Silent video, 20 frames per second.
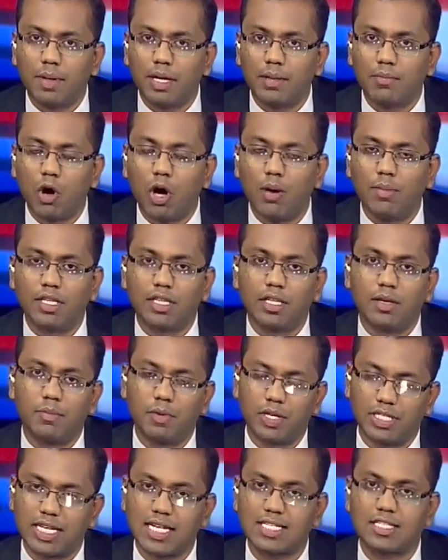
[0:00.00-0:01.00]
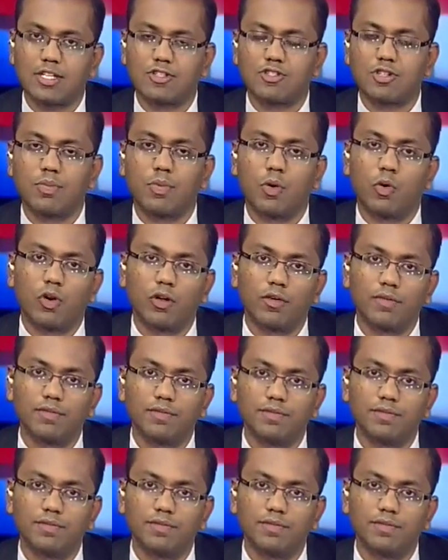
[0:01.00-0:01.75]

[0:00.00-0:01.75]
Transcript: Peer Mohammed brings us this report.